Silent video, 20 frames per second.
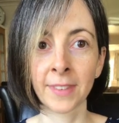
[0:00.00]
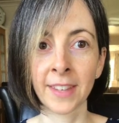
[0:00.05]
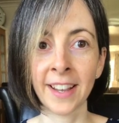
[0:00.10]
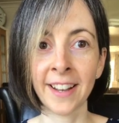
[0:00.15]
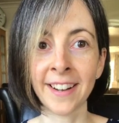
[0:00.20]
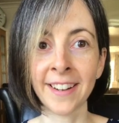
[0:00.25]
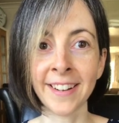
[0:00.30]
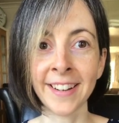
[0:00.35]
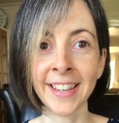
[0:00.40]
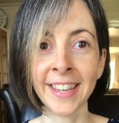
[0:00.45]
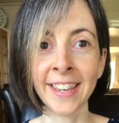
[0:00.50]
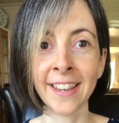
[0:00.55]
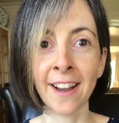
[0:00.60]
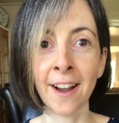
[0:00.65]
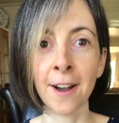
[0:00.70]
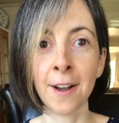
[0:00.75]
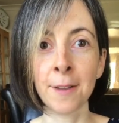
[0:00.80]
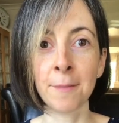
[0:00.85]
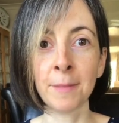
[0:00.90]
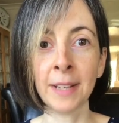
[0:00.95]
Hi,
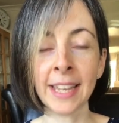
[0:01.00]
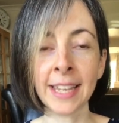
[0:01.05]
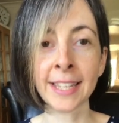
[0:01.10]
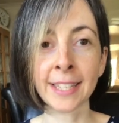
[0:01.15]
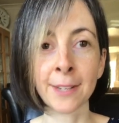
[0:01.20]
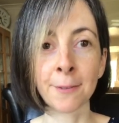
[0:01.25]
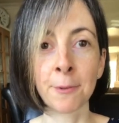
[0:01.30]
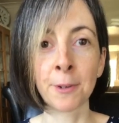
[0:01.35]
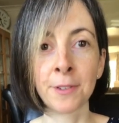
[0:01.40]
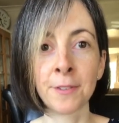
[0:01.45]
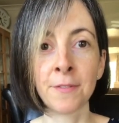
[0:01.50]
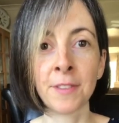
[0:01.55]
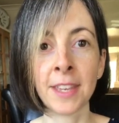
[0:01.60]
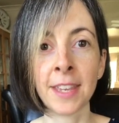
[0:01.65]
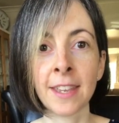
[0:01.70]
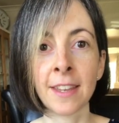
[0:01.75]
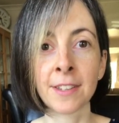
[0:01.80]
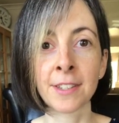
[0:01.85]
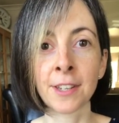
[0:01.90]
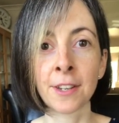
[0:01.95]
I'm Lisa, one of
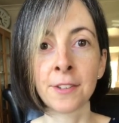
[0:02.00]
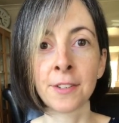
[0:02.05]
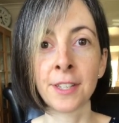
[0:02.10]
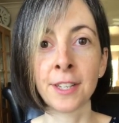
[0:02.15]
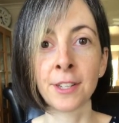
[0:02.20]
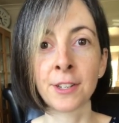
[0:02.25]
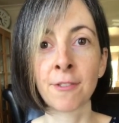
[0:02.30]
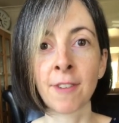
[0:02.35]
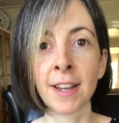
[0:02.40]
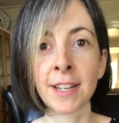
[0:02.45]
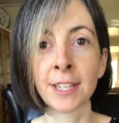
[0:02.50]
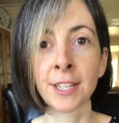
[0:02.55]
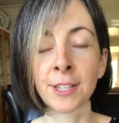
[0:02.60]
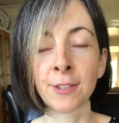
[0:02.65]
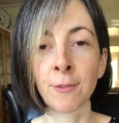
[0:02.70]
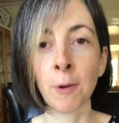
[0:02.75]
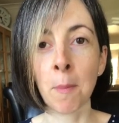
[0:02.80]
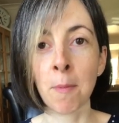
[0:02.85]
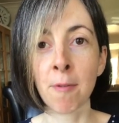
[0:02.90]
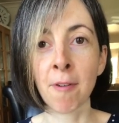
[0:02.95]
the Associate Directors
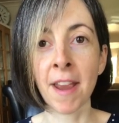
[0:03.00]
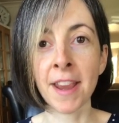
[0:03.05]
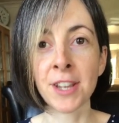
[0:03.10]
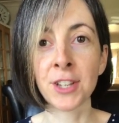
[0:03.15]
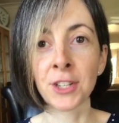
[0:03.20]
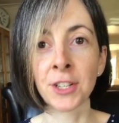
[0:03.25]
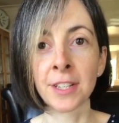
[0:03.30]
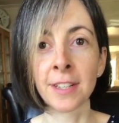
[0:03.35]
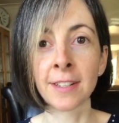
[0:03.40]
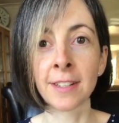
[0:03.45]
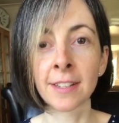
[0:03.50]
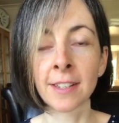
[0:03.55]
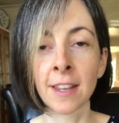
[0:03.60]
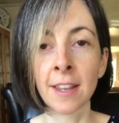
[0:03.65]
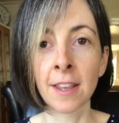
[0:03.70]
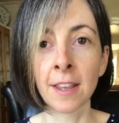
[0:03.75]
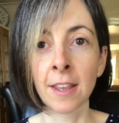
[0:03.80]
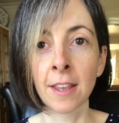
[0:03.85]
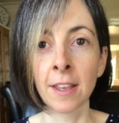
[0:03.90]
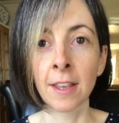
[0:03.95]
of Operations.
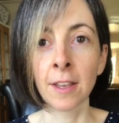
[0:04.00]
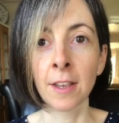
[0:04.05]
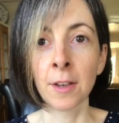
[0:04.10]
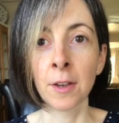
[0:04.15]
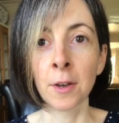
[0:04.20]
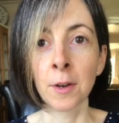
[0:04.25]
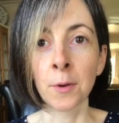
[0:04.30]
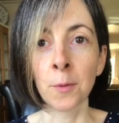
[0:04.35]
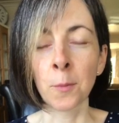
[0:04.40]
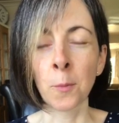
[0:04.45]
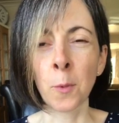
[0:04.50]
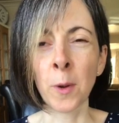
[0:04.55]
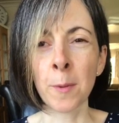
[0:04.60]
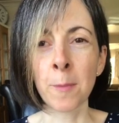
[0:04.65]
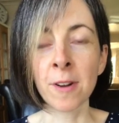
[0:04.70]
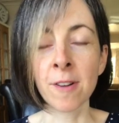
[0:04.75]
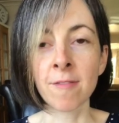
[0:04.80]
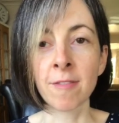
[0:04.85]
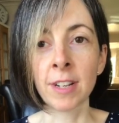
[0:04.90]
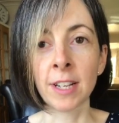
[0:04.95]
We
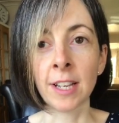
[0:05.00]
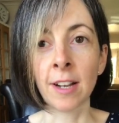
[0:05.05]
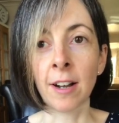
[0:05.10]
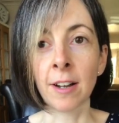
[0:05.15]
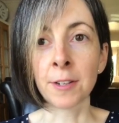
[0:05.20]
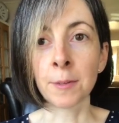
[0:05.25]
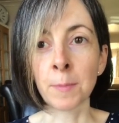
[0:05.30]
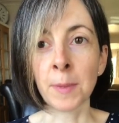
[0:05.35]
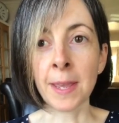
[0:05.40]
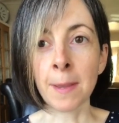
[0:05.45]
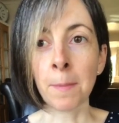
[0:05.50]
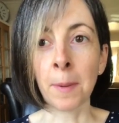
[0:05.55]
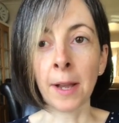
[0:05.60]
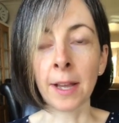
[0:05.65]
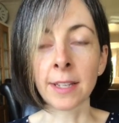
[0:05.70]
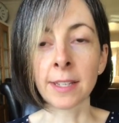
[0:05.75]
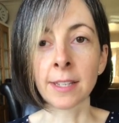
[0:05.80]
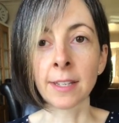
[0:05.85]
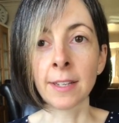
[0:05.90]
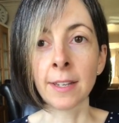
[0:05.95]
work really hard at
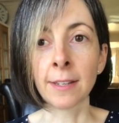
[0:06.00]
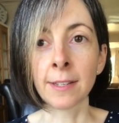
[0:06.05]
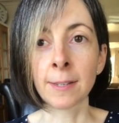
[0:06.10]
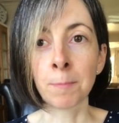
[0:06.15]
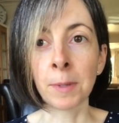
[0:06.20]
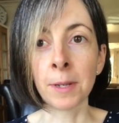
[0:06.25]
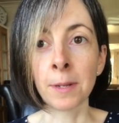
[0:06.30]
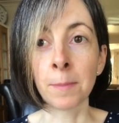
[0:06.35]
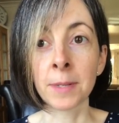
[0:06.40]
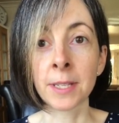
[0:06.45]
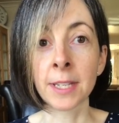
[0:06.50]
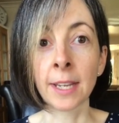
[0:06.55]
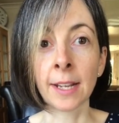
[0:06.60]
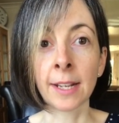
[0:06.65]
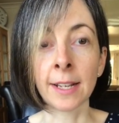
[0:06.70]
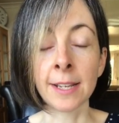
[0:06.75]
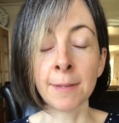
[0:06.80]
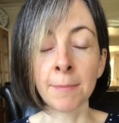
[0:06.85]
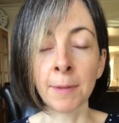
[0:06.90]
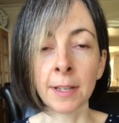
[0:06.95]
BPAS and it's been a
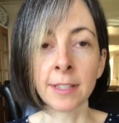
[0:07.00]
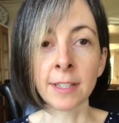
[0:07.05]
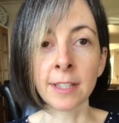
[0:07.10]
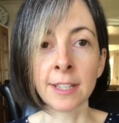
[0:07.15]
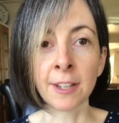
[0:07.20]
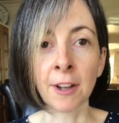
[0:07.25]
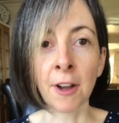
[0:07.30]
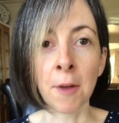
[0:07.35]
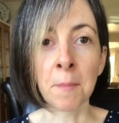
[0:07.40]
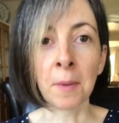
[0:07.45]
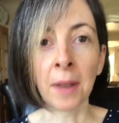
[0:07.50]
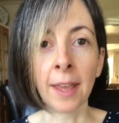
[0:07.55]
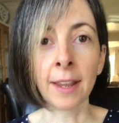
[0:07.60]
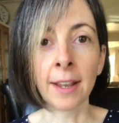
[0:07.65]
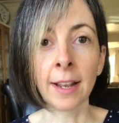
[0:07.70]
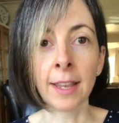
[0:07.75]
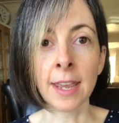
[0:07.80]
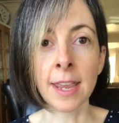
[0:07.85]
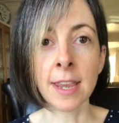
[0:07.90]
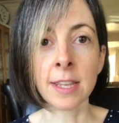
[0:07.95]
particularly demanding time
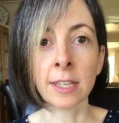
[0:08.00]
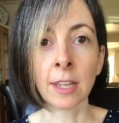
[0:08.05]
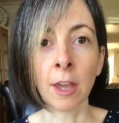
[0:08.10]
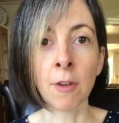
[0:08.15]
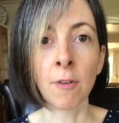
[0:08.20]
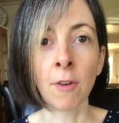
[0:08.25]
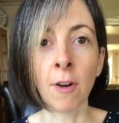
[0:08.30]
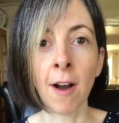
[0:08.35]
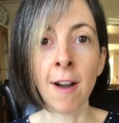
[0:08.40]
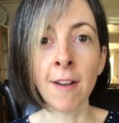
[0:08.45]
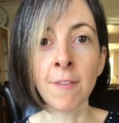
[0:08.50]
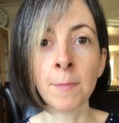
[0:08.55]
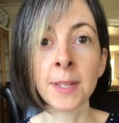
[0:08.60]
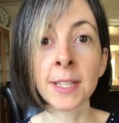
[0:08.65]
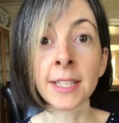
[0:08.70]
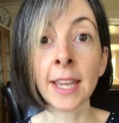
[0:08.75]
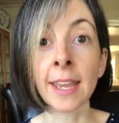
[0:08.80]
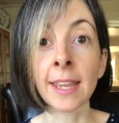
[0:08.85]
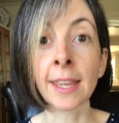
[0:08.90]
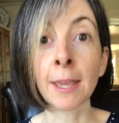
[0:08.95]
lately. So I've
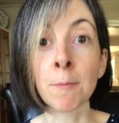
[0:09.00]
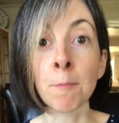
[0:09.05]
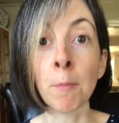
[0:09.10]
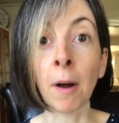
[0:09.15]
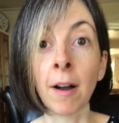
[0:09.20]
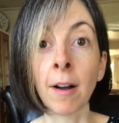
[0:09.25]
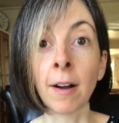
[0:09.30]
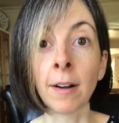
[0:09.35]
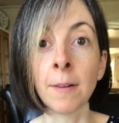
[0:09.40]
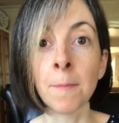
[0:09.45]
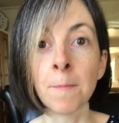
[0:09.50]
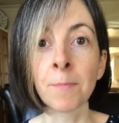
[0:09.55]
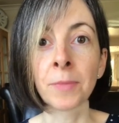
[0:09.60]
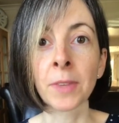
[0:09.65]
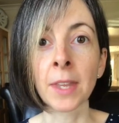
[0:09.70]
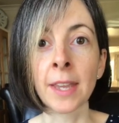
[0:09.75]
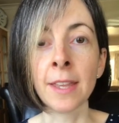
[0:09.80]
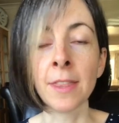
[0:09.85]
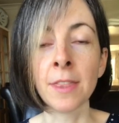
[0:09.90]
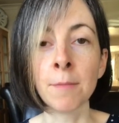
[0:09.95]
been taking part
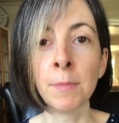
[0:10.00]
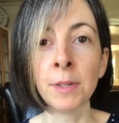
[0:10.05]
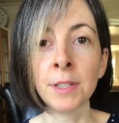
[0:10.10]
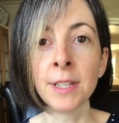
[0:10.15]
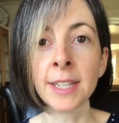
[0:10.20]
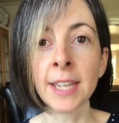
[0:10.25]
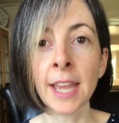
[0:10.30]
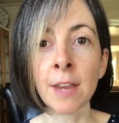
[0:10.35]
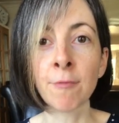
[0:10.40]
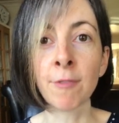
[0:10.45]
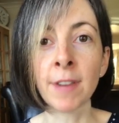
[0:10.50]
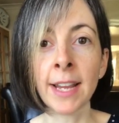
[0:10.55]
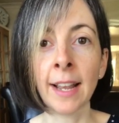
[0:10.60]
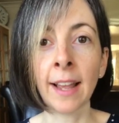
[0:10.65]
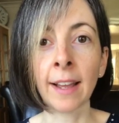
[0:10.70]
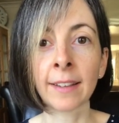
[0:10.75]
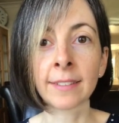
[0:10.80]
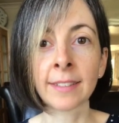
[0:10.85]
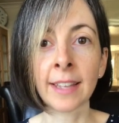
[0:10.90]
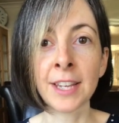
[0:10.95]
in the Monday
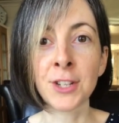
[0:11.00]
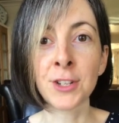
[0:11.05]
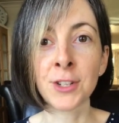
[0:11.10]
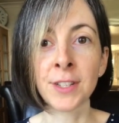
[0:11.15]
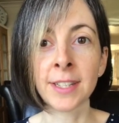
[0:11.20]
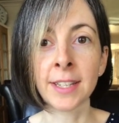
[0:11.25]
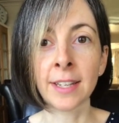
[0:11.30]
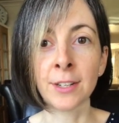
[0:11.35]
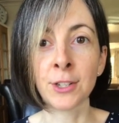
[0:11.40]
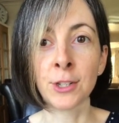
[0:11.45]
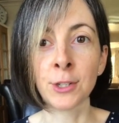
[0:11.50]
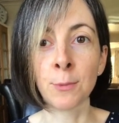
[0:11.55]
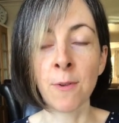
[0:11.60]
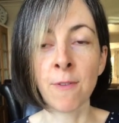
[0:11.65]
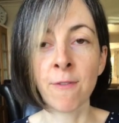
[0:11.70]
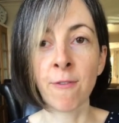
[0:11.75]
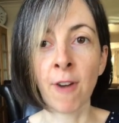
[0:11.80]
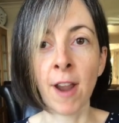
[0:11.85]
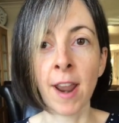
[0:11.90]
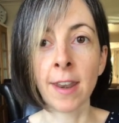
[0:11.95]
relaxation sessions
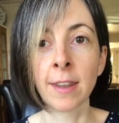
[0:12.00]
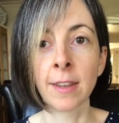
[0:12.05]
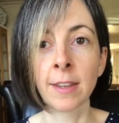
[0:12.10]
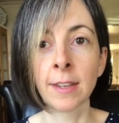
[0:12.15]
with Fran.